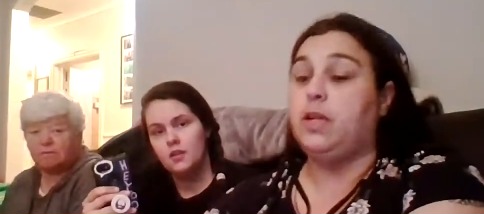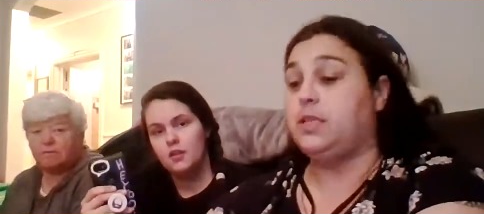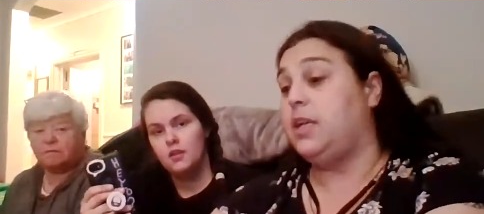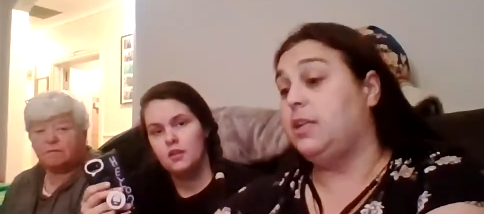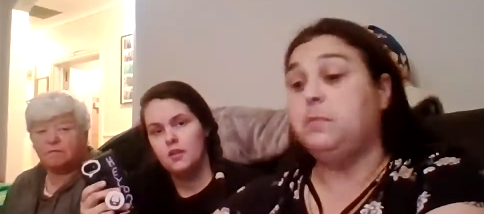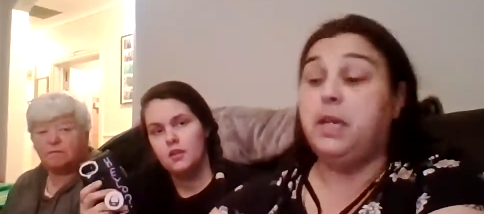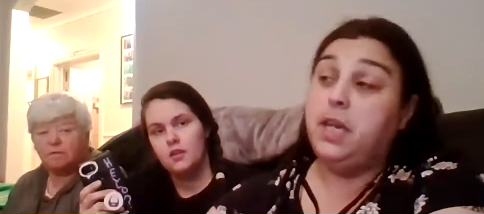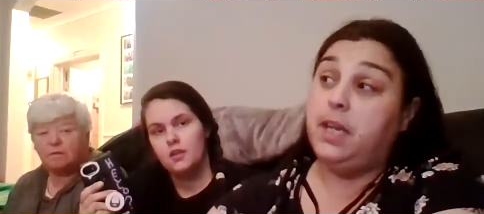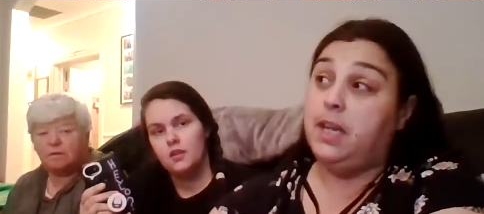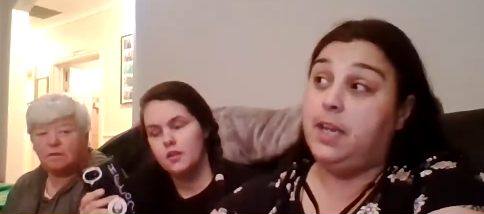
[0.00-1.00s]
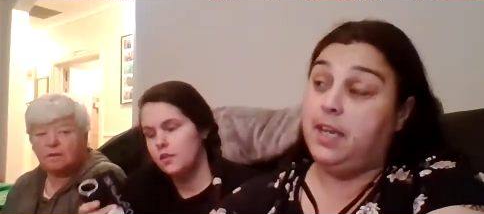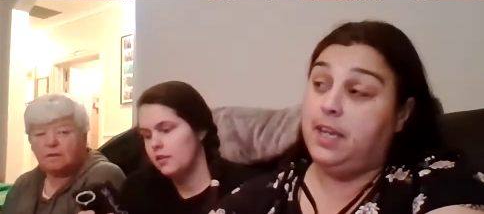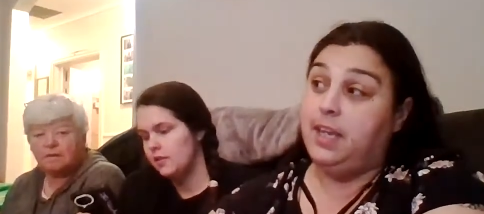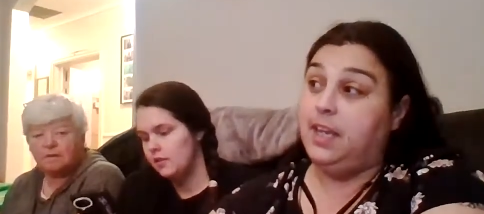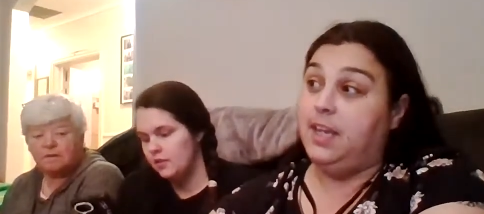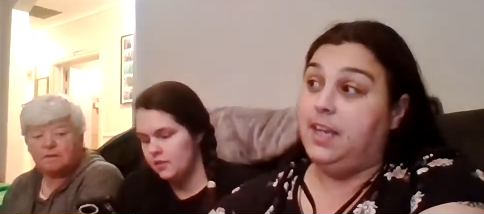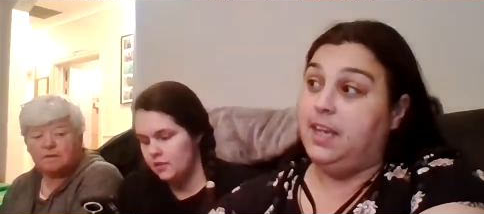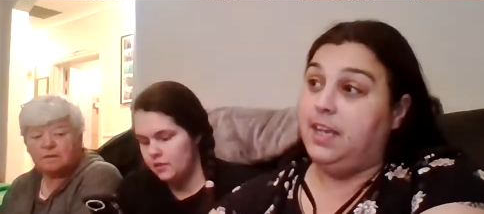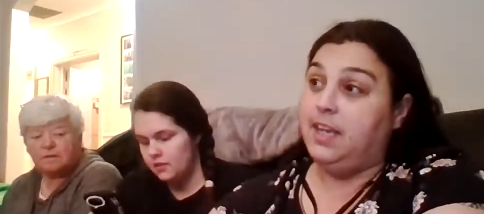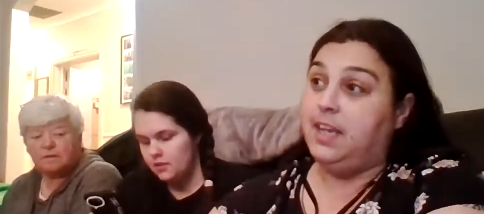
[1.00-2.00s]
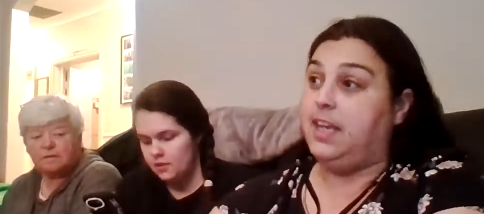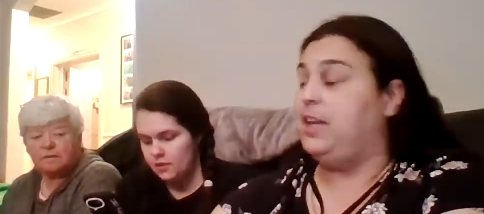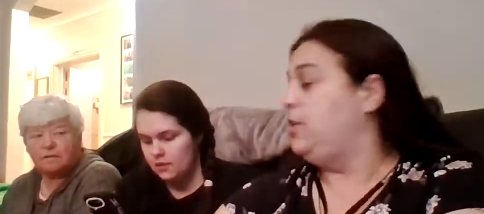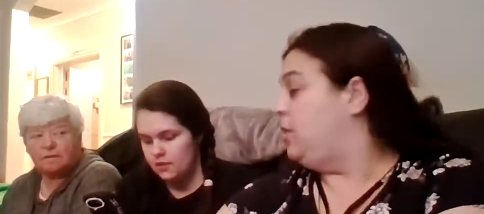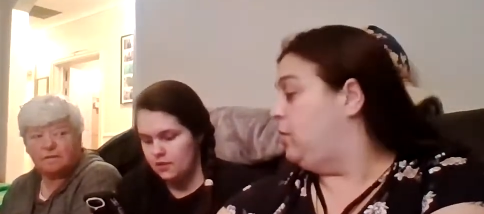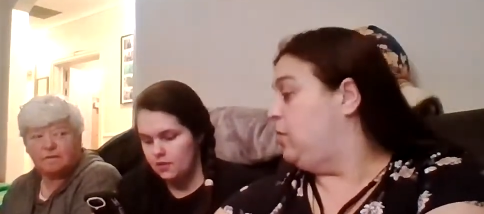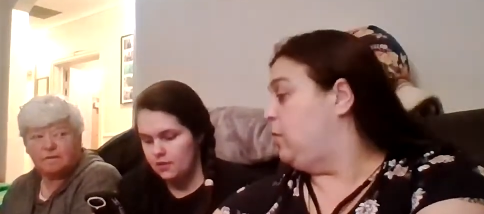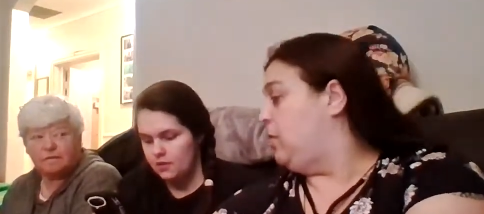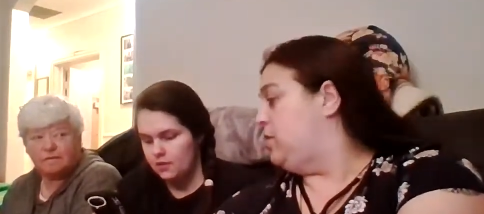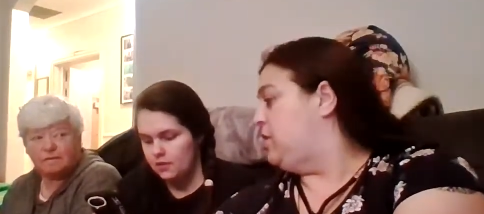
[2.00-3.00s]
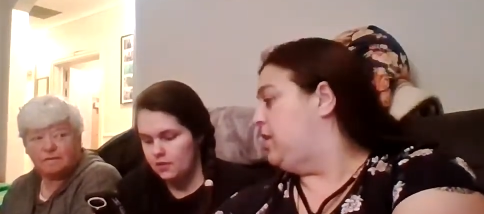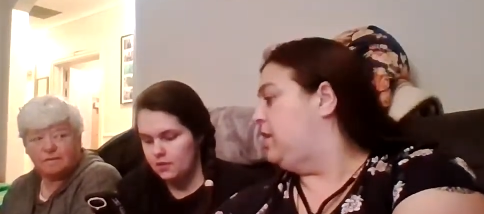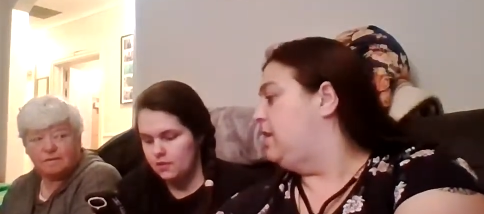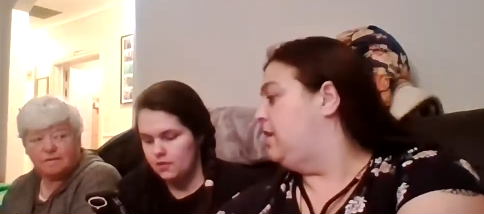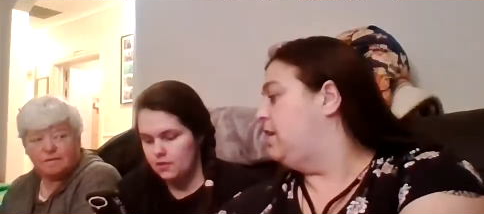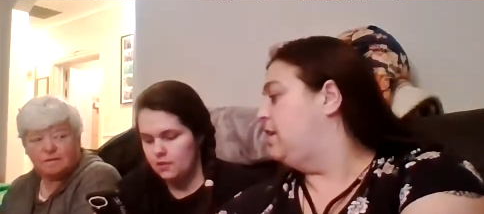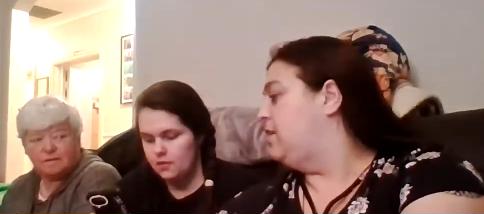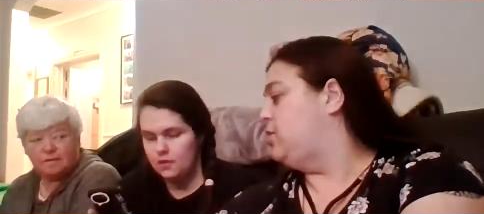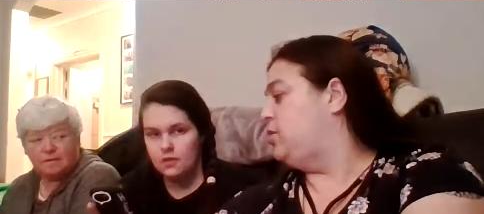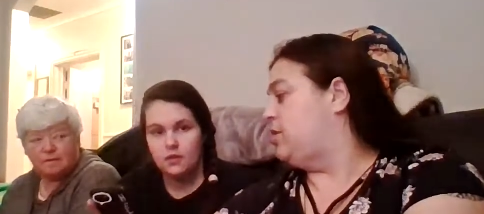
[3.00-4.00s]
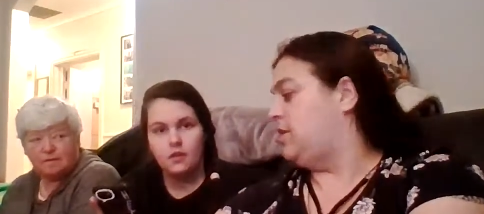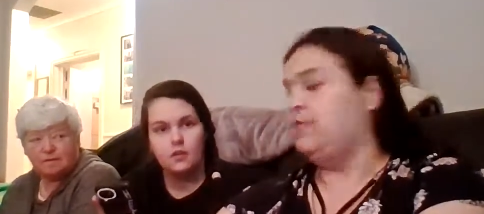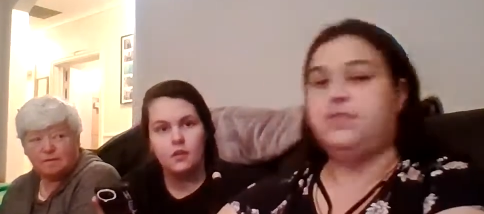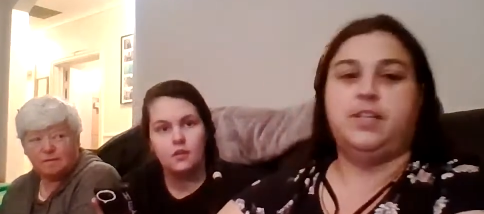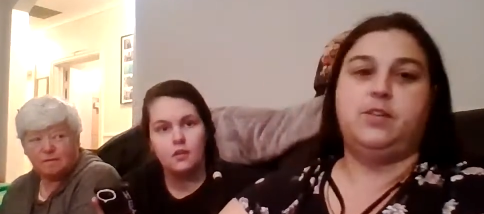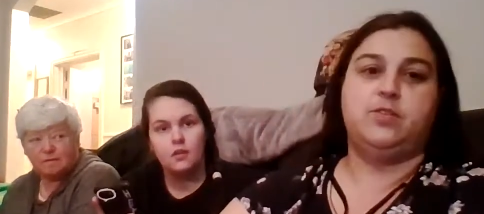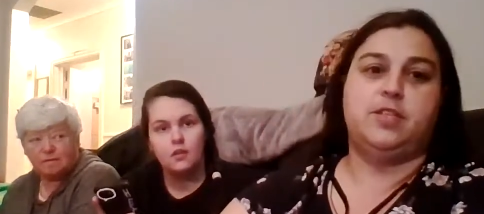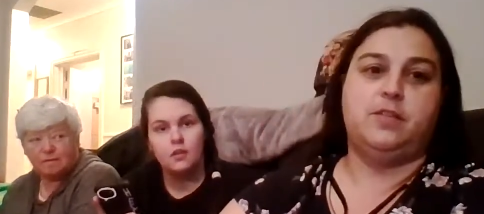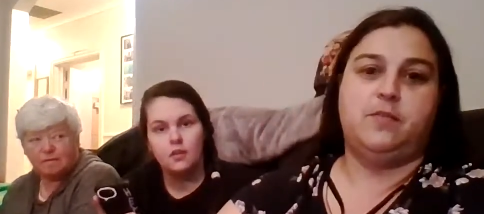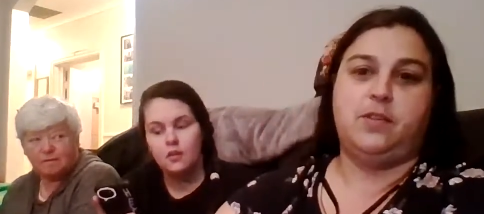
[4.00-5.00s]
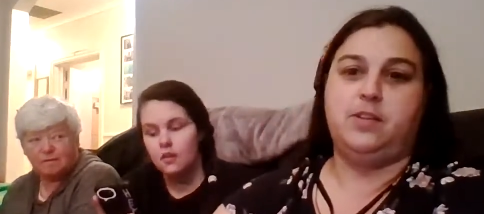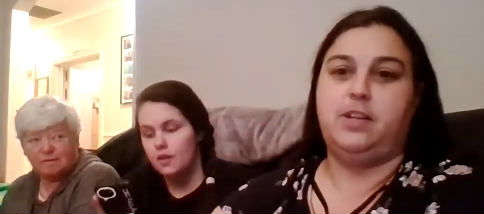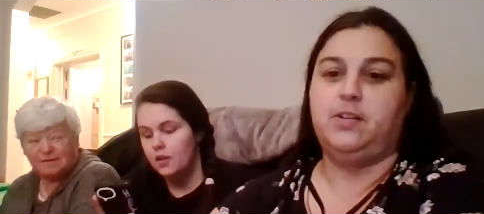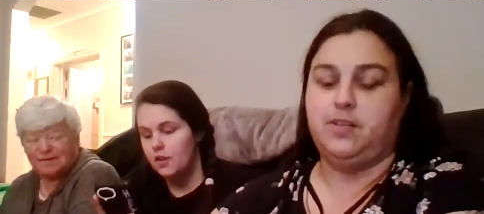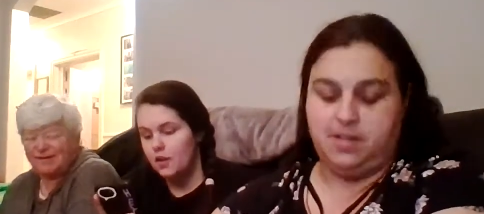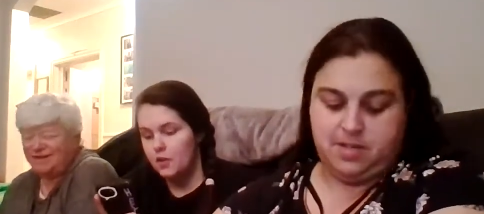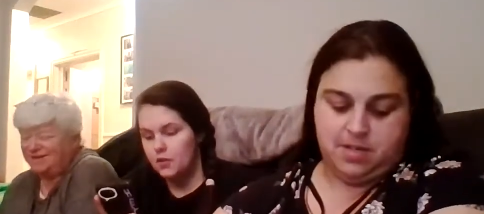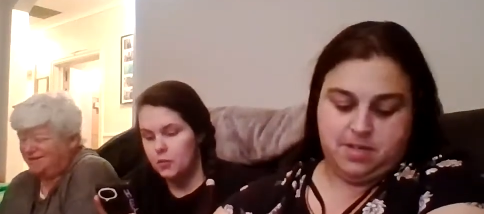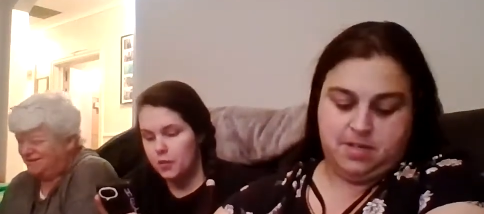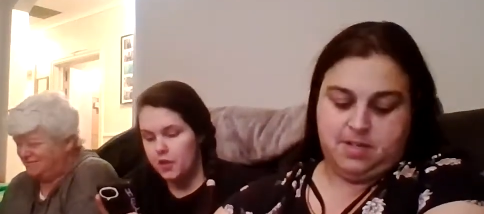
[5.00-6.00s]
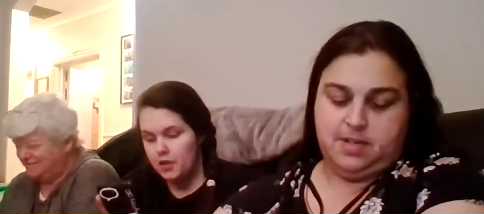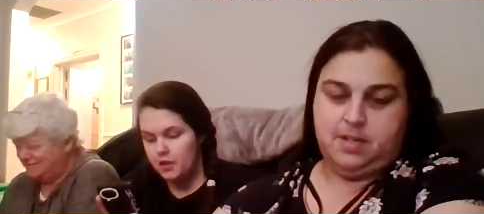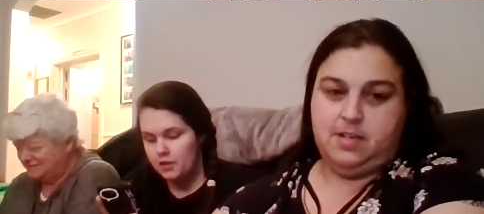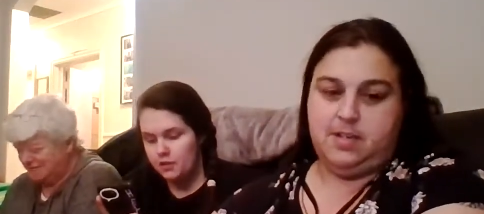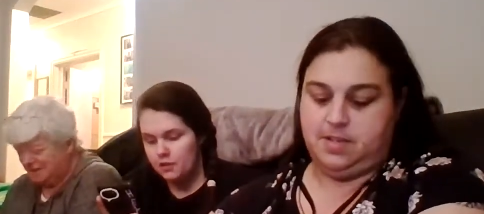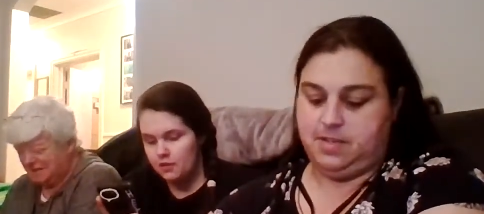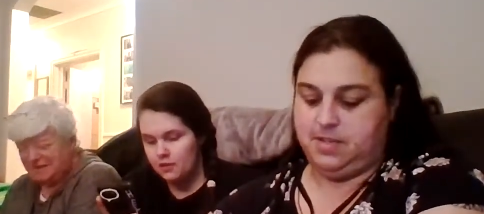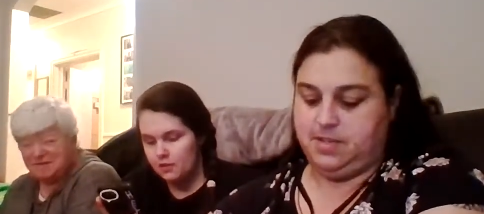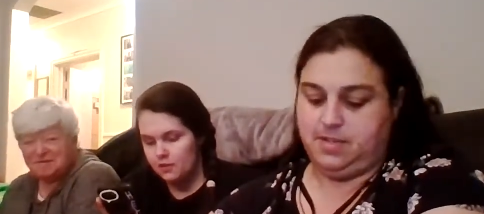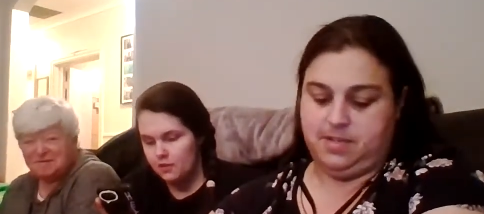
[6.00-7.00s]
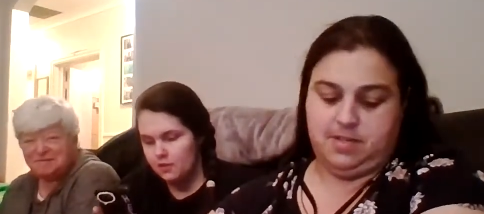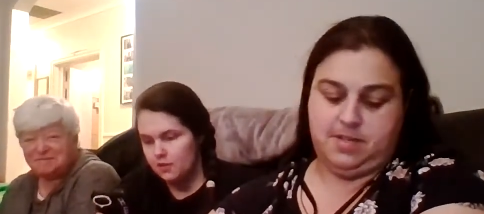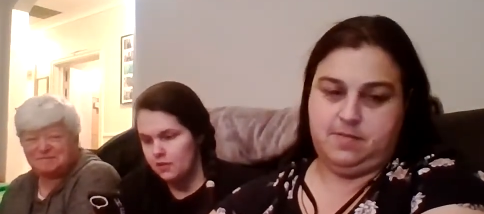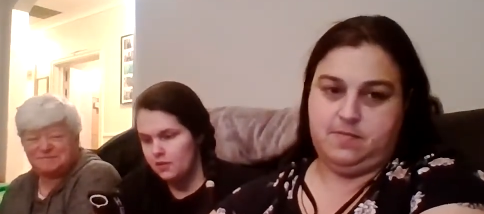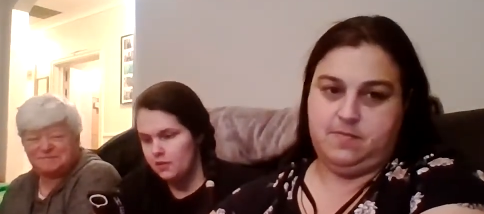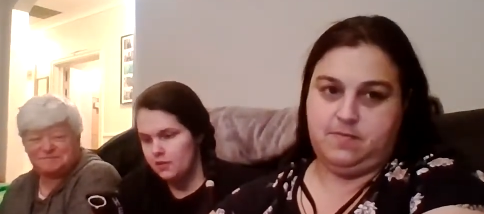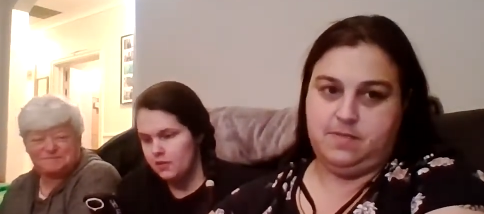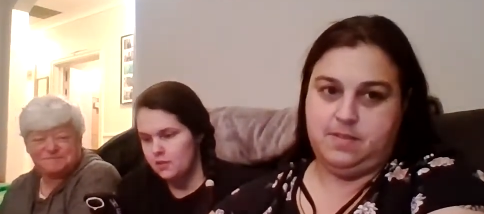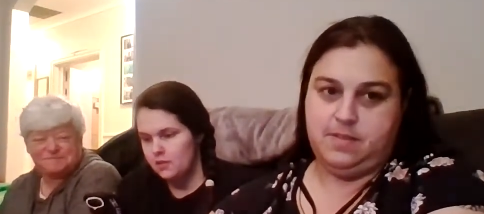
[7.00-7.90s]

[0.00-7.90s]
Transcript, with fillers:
Speaker 1: and that's not me. And you are watching because you just love seeing yourself on here.
Speaker 2: That's weird.
Speaker 1: I